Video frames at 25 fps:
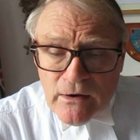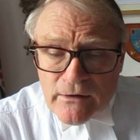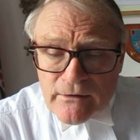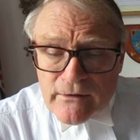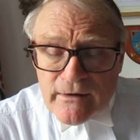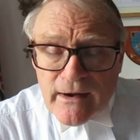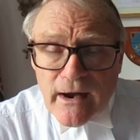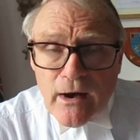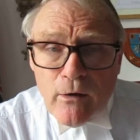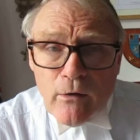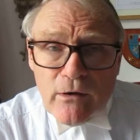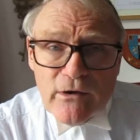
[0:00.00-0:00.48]

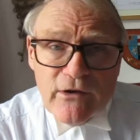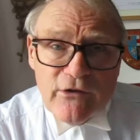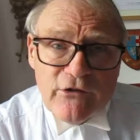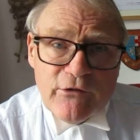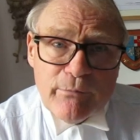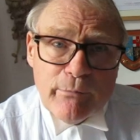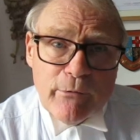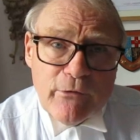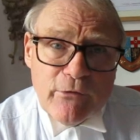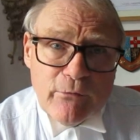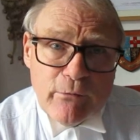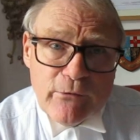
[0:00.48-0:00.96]
Now,
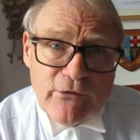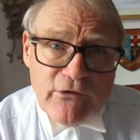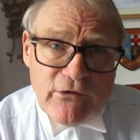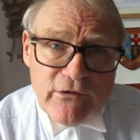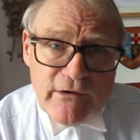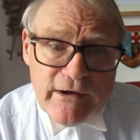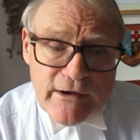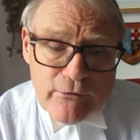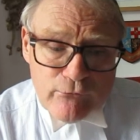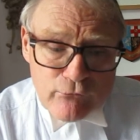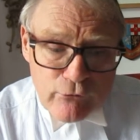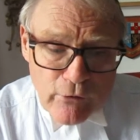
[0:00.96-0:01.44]
Elizabeth was the
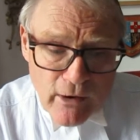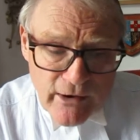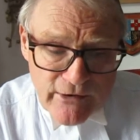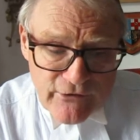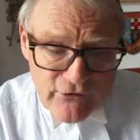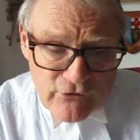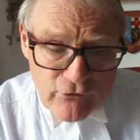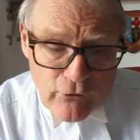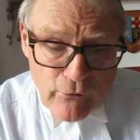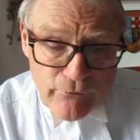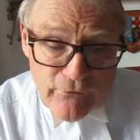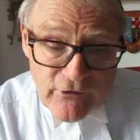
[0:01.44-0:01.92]
lead
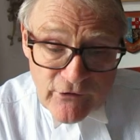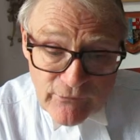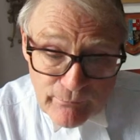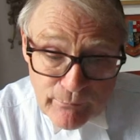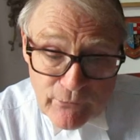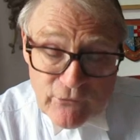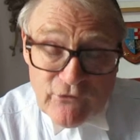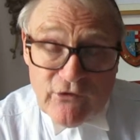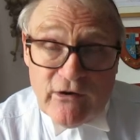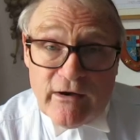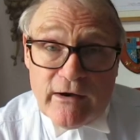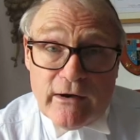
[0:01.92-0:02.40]
writer on this
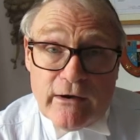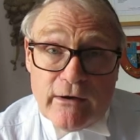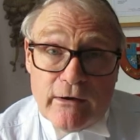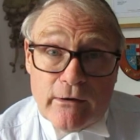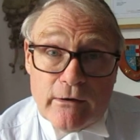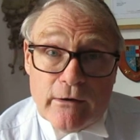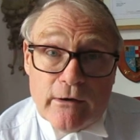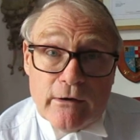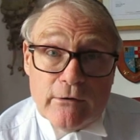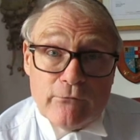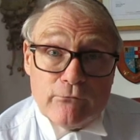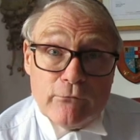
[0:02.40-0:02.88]

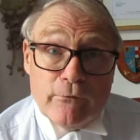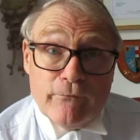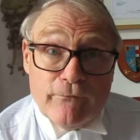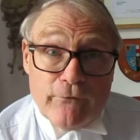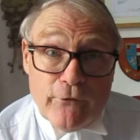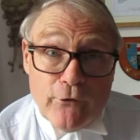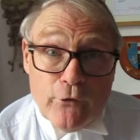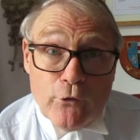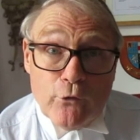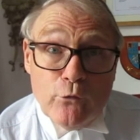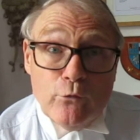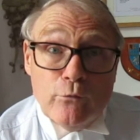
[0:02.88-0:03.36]
particular
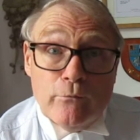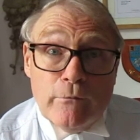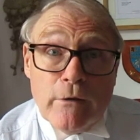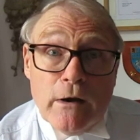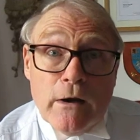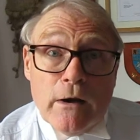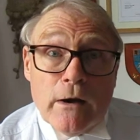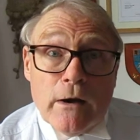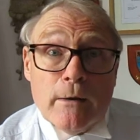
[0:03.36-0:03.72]
review.